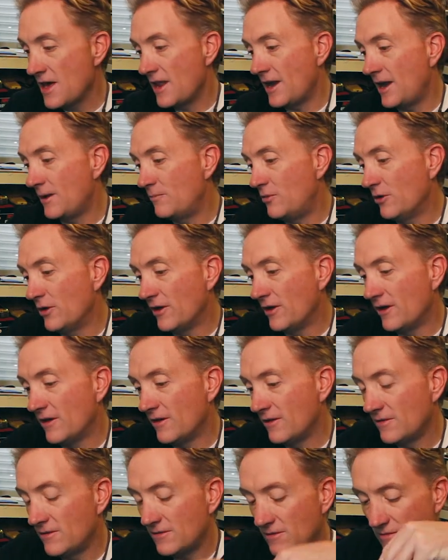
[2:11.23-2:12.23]
I'd put
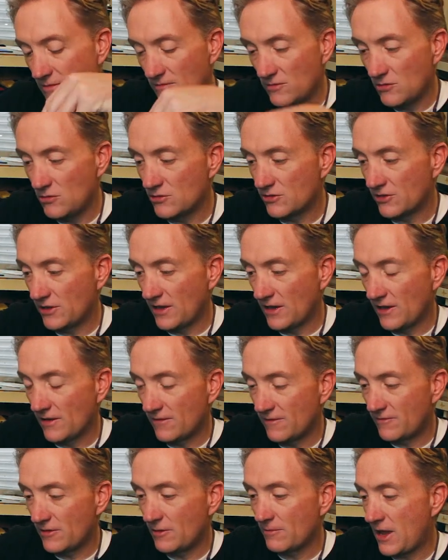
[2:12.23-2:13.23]
usually a
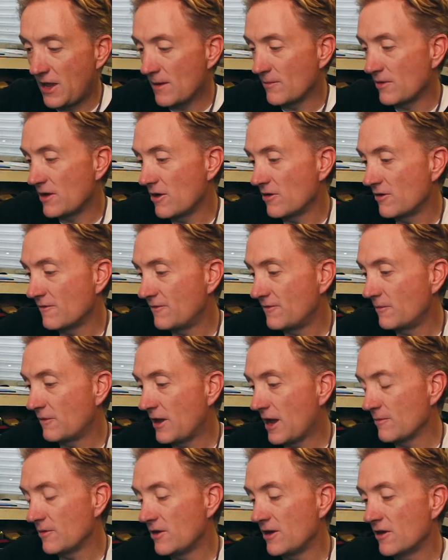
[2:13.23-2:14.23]
film camera here and a film
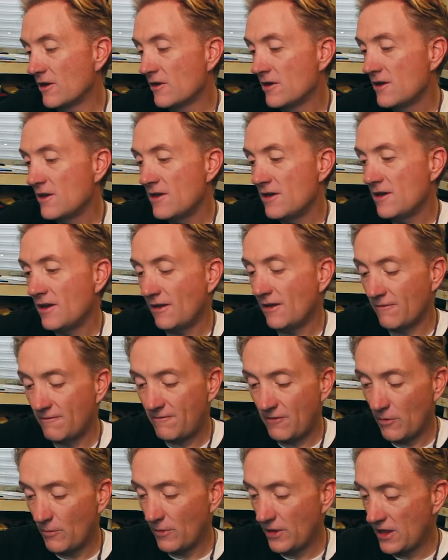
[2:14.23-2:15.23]
camera here, and
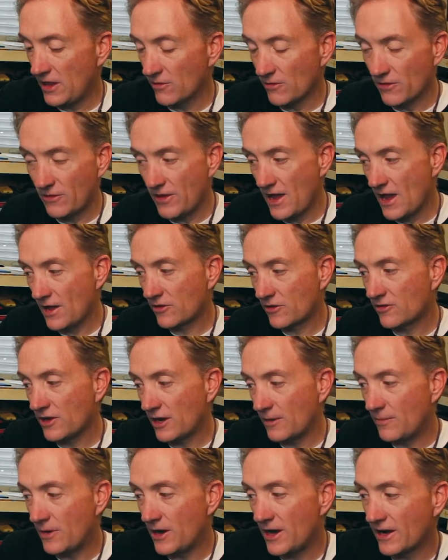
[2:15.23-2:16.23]
film in either of the
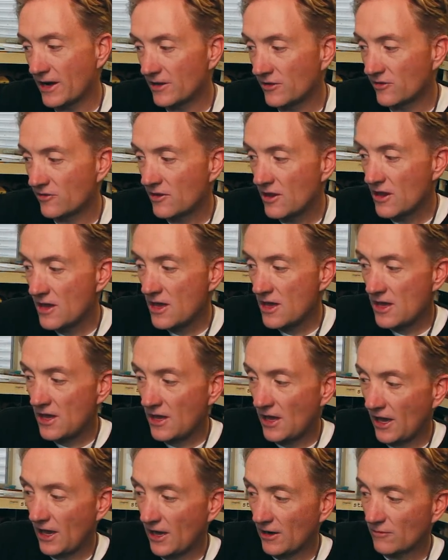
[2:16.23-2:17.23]
outside pockets.
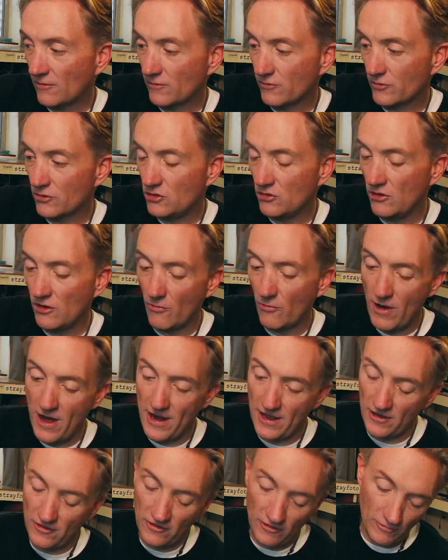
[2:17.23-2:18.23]
And for shooting
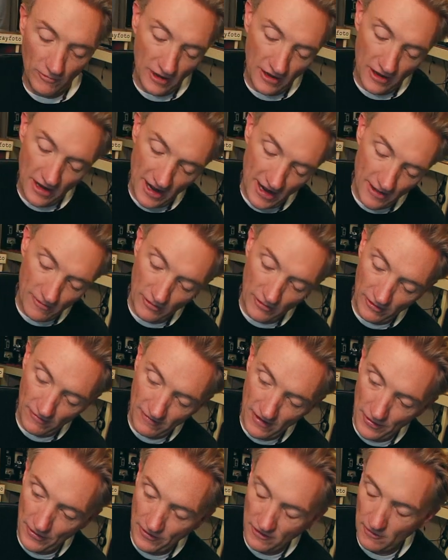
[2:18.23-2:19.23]
weddings and whatnot, I really
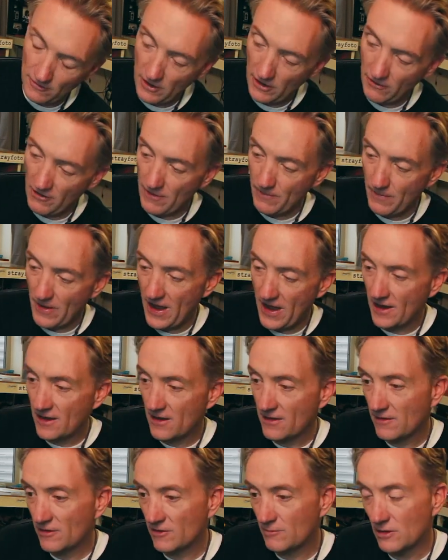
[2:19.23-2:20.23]
found this to be a great bag,
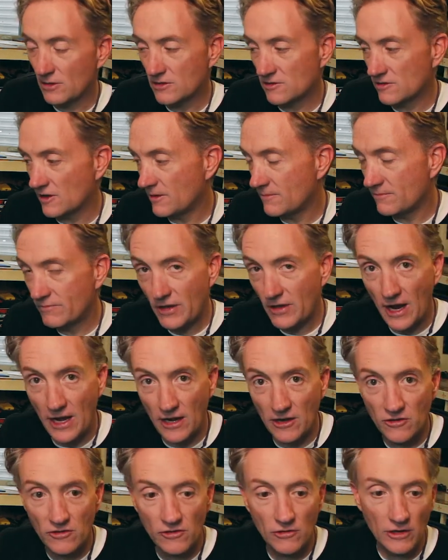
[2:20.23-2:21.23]
as much as I
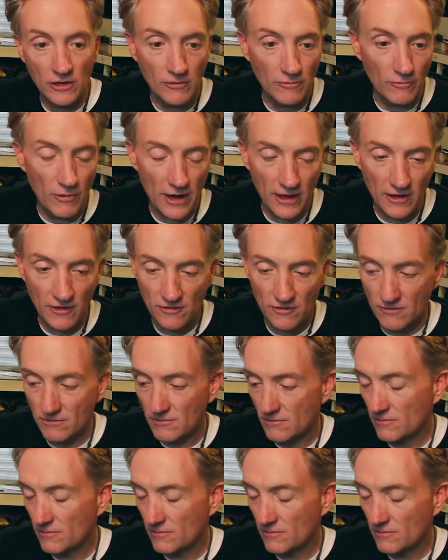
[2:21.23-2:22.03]
hated shooting weddings.